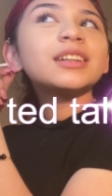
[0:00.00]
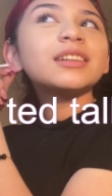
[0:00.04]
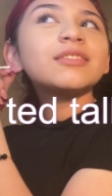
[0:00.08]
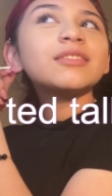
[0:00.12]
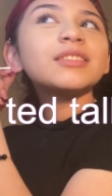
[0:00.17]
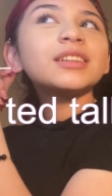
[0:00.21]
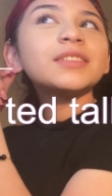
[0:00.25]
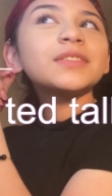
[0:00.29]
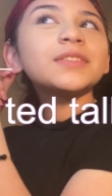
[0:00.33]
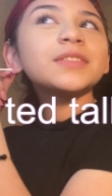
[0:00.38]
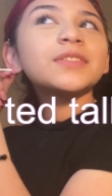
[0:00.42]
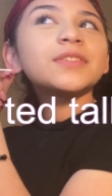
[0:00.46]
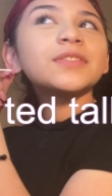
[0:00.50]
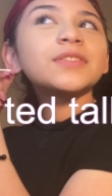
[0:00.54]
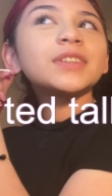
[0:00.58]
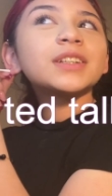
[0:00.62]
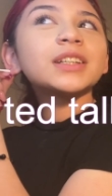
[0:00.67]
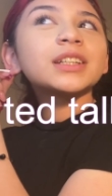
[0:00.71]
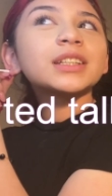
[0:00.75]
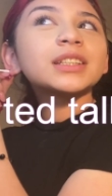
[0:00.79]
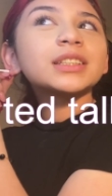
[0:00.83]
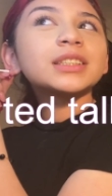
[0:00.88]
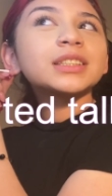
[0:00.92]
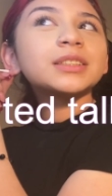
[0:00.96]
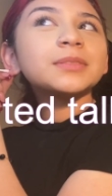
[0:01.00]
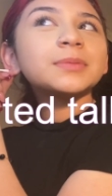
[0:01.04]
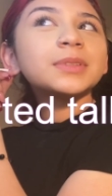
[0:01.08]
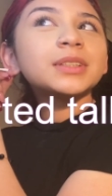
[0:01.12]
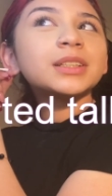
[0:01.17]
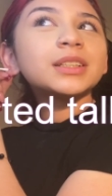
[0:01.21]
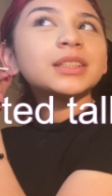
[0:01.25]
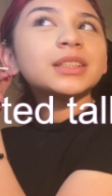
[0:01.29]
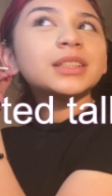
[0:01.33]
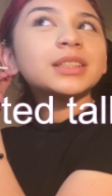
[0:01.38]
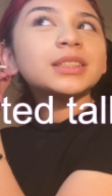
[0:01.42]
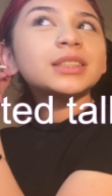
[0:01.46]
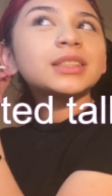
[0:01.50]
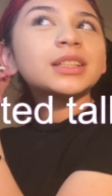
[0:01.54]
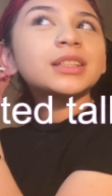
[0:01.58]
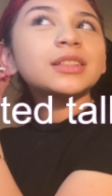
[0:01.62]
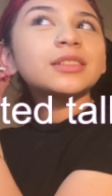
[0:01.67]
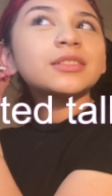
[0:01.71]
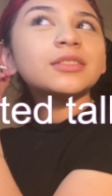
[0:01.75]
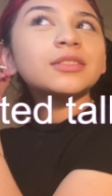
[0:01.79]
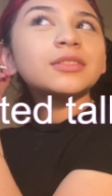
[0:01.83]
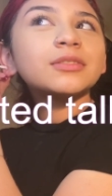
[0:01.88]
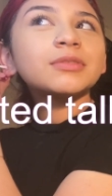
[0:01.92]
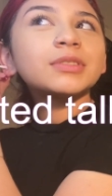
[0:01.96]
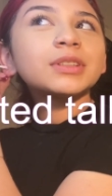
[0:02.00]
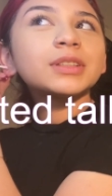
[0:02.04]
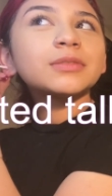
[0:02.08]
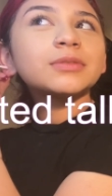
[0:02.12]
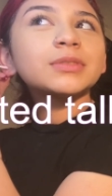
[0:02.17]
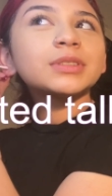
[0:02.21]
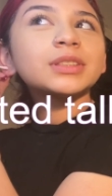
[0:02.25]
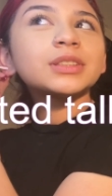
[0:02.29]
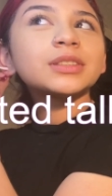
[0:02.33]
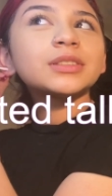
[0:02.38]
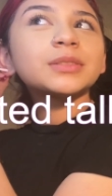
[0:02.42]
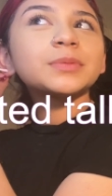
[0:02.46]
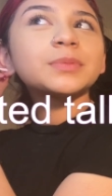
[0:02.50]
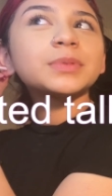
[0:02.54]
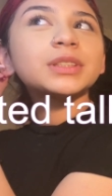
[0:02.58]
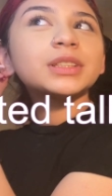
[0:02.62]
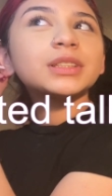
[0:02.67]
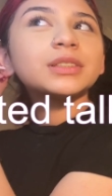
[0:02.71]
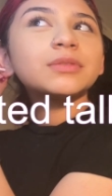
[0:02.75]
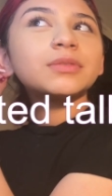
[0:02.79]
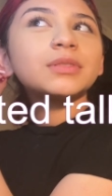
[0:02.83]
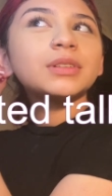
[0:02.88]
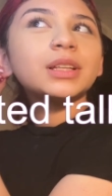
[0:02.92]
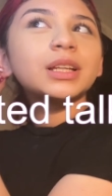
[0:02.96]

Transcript: I don't give a fuck. To be honest, I don't know why we're so obsessed with